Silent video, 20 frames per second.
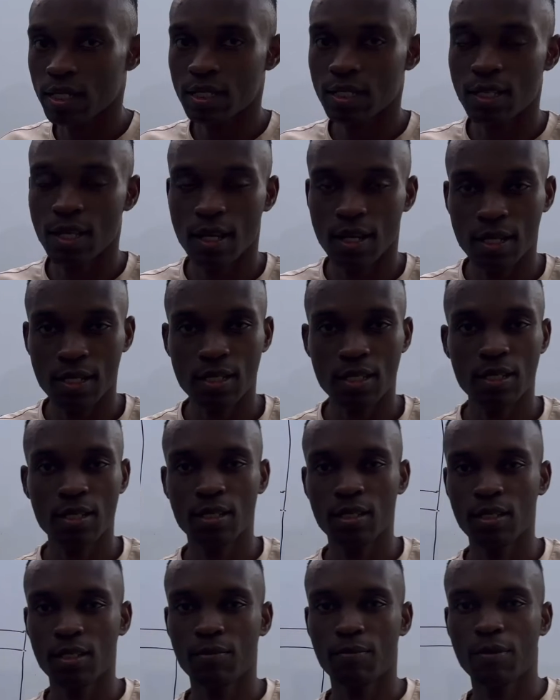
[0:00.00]
the reason
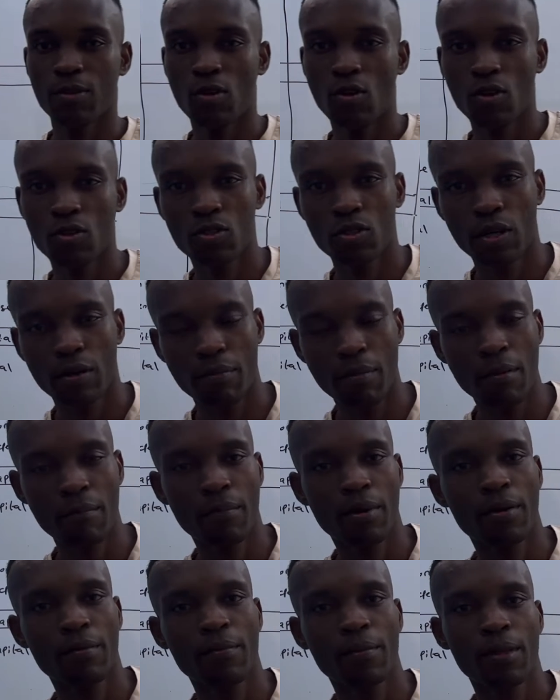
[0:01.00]
is because
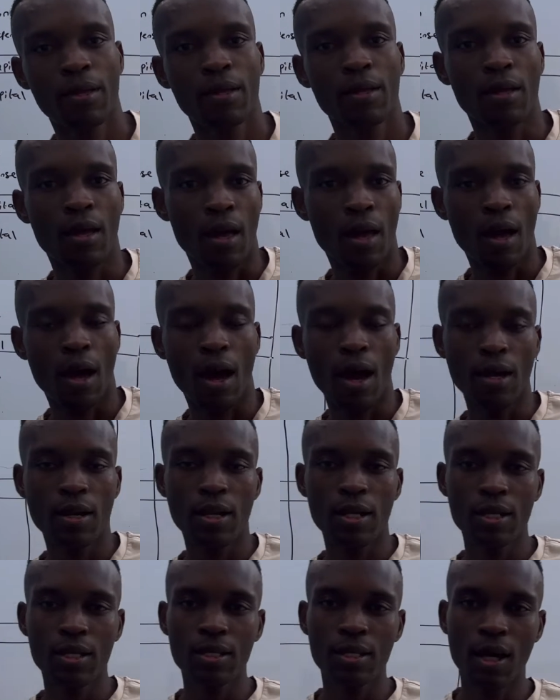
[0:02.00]
remember, under
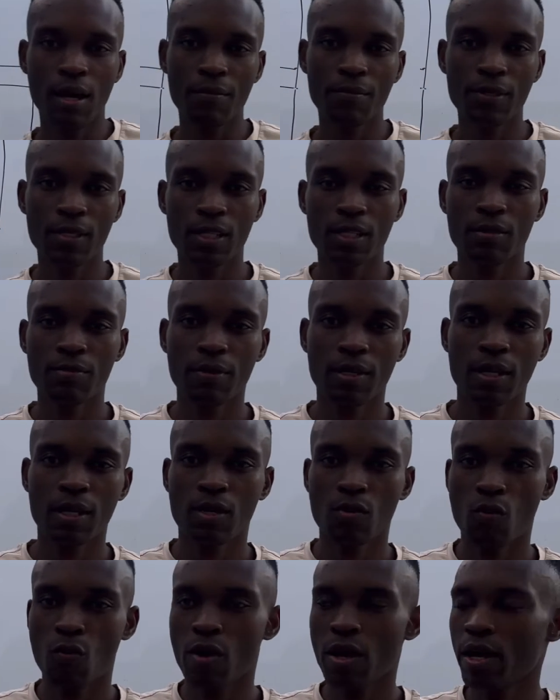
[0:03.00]
income statement
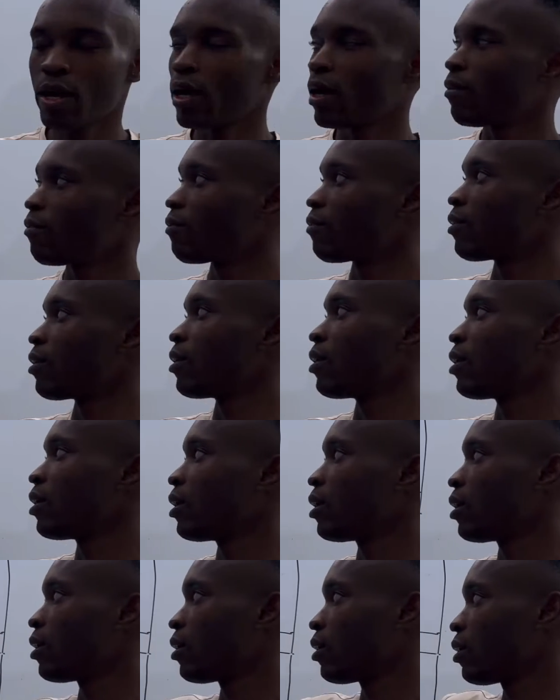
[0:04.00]
we have
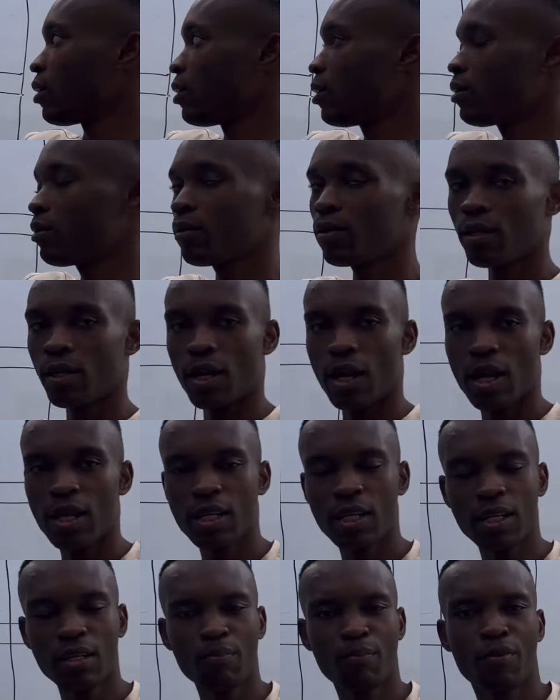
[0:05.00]
a
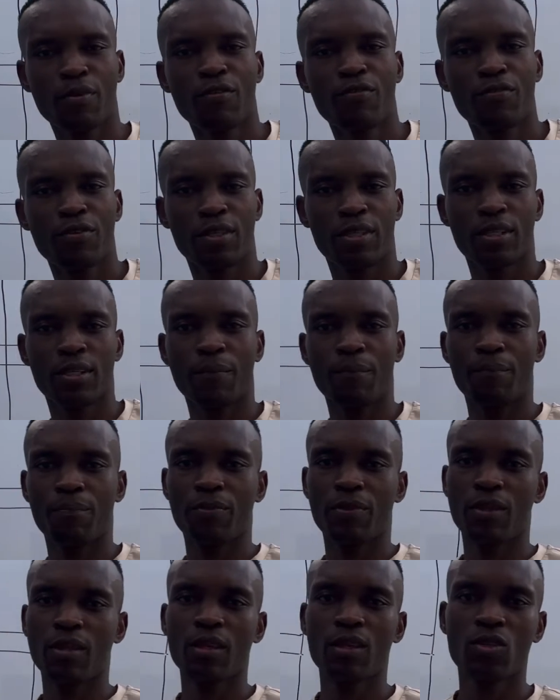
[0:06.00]
net profit.
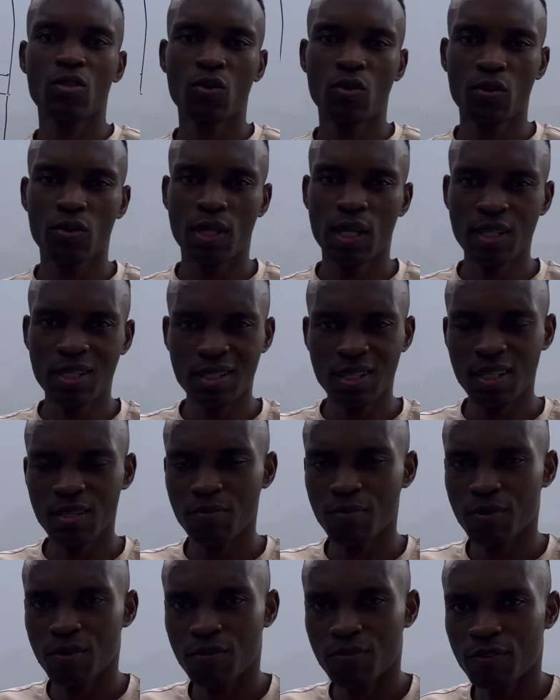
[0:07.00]
So that net
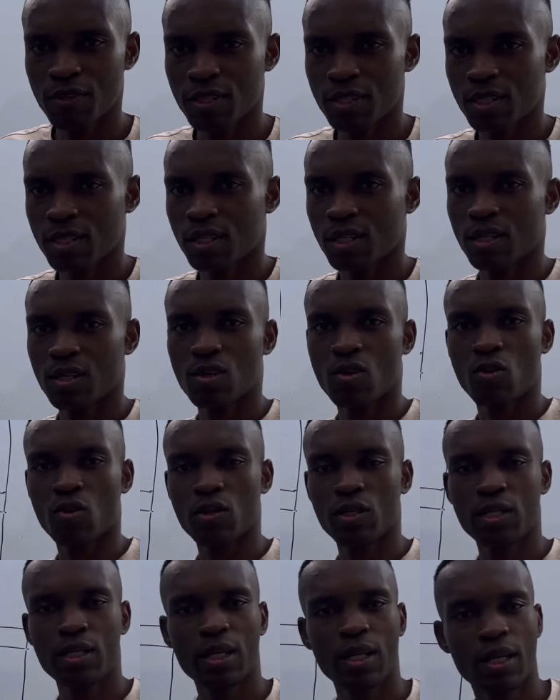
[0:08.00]
profit
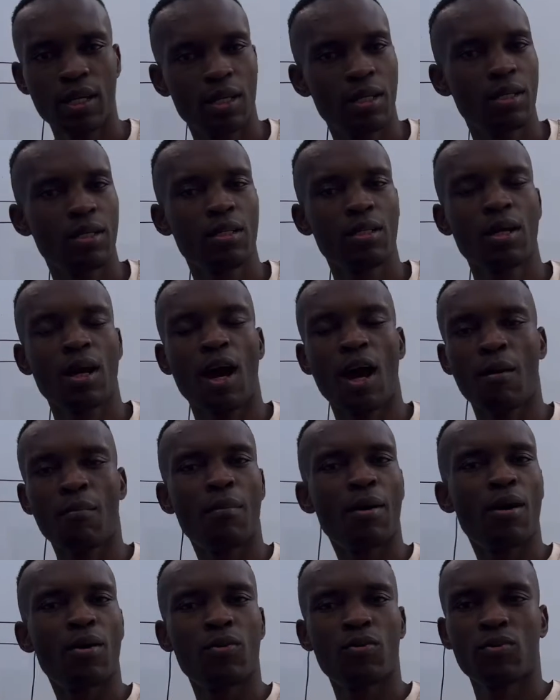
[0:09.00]
contain
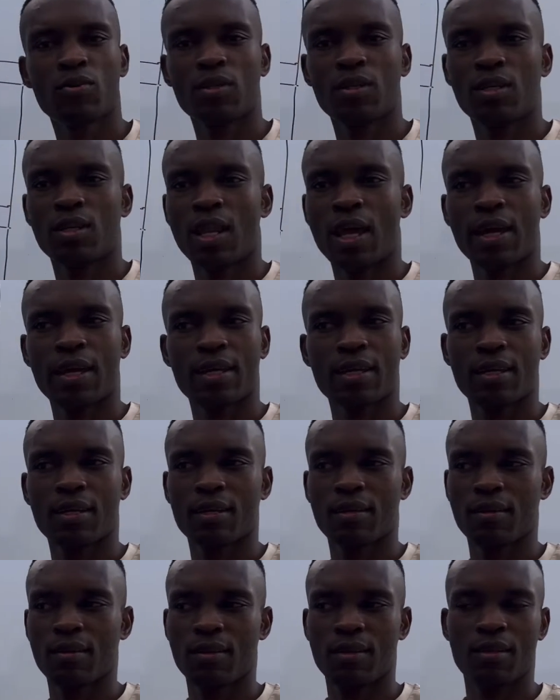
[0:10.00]
amount like
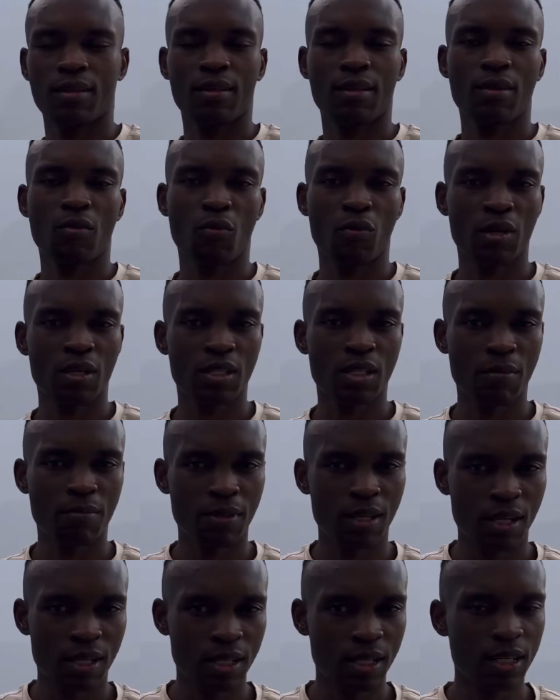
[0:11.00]
we
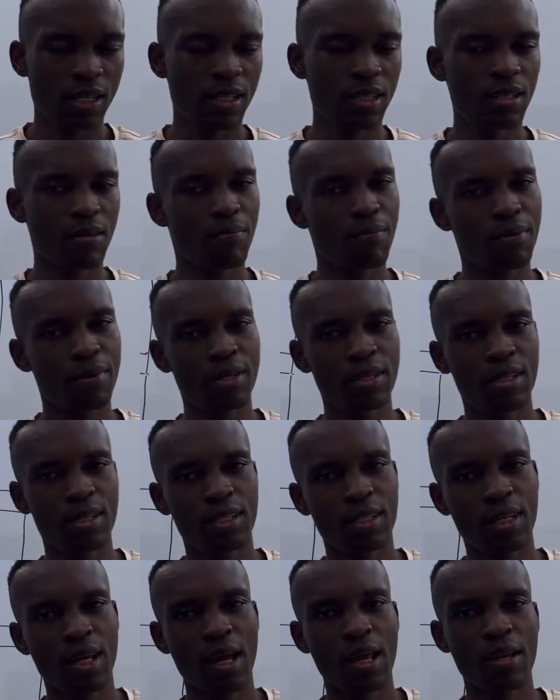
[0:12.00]
subtracted
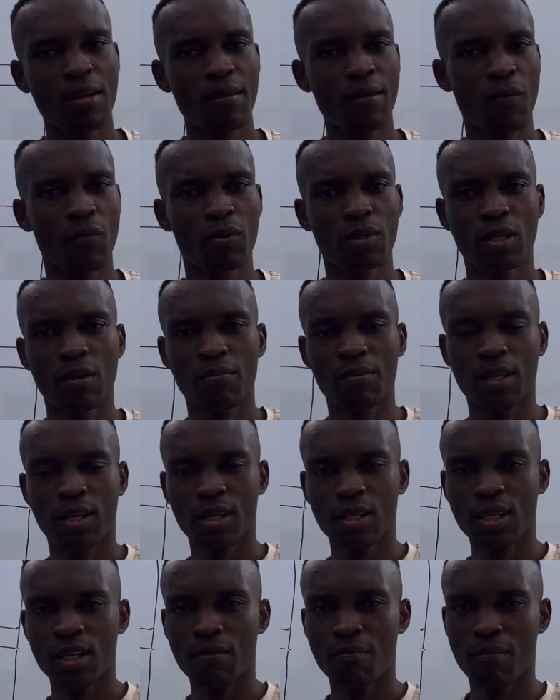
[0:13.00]
depreciation, we
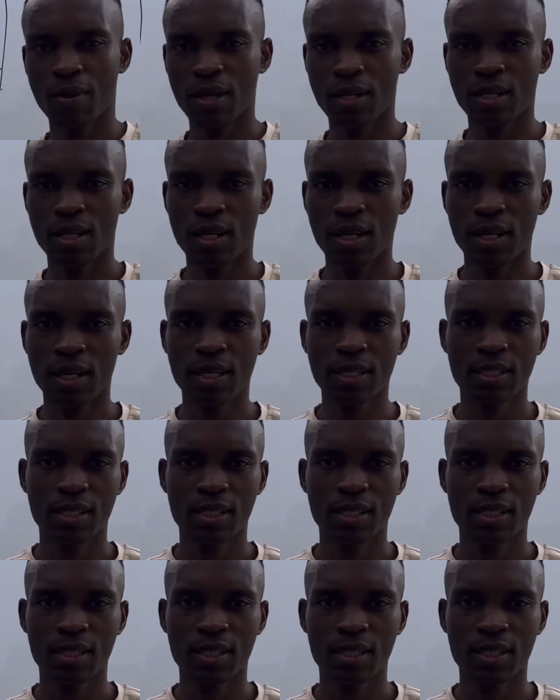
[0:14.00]
subtracted bad debt,